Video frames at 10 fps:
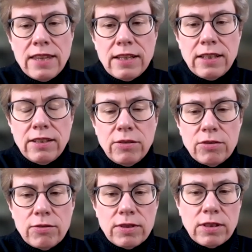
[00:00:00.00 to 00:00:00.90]
And then it
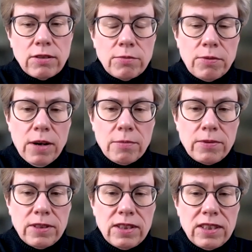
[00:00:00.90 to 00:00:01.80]
also has another
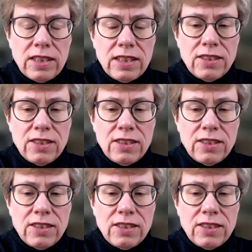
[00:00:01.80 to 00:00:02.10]
property.